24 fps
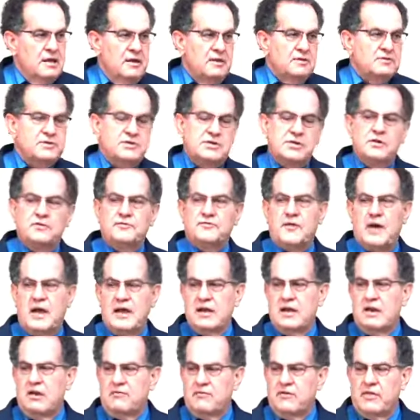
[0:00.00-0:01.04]
They're still
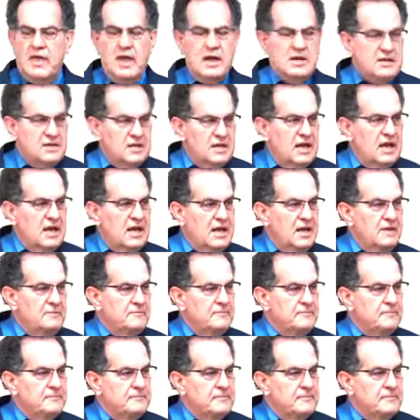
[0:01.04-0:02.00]
fighting over that today.